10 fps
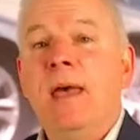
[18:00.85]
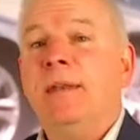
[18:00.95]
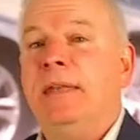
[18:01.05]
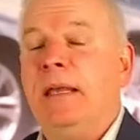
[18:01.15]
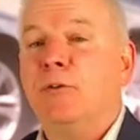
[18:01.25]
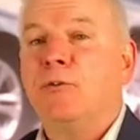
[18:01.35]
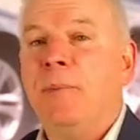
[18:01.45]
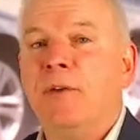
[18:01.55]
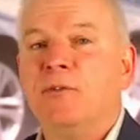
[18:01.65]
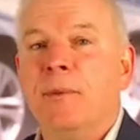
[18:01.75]
Dealers
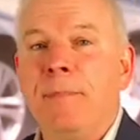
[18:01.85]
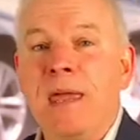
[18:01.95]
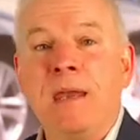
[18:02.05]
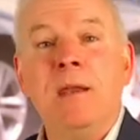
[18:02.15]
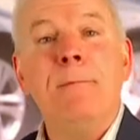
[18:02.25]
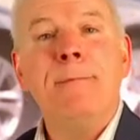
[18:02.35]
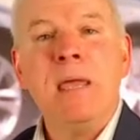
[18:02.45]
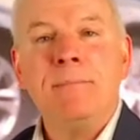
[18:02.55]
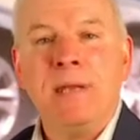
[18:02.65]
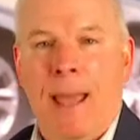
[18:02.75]
must submit an
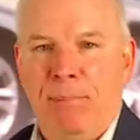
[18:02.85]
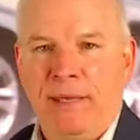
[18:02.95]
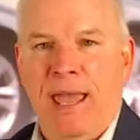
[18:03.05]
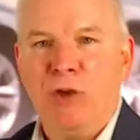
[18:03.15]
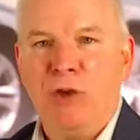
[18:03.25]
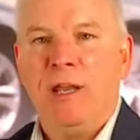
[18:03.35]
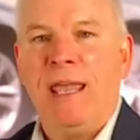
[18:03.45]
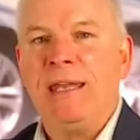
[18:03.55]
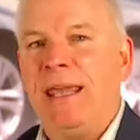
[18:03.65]
amendment application in